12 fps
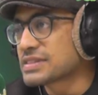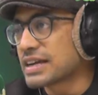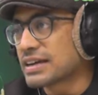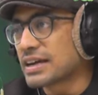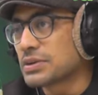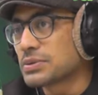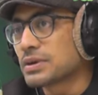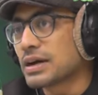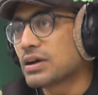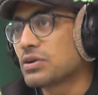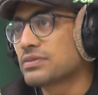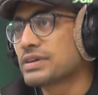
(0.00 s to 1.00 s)
that I do,
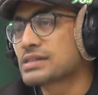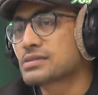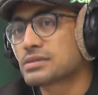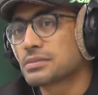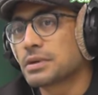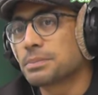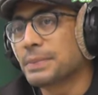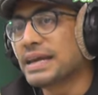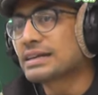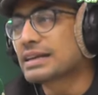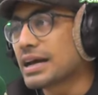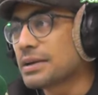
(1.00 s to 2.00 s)
I always
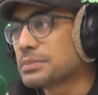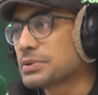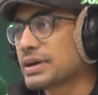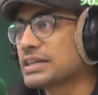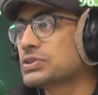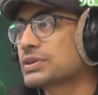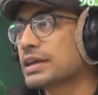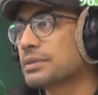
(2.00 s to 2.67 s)
make time to educate